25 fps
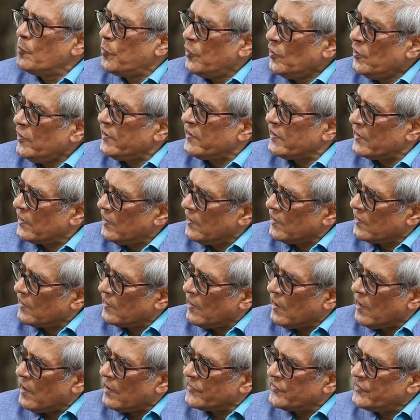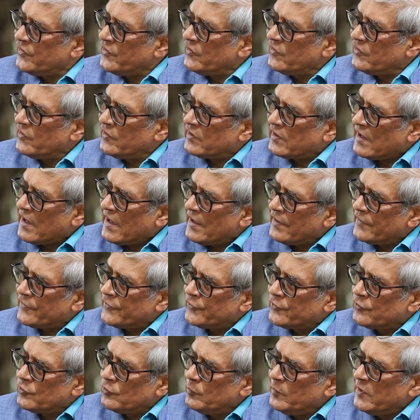political classes, it
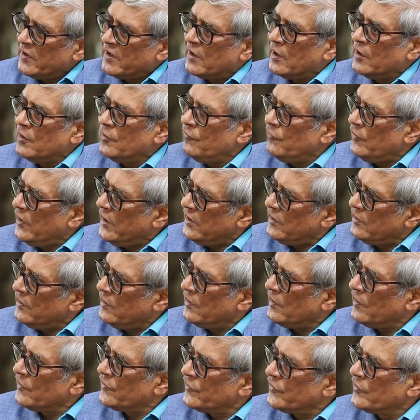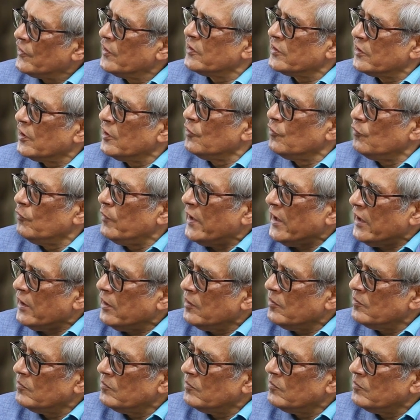has to be conveyed in a certain way.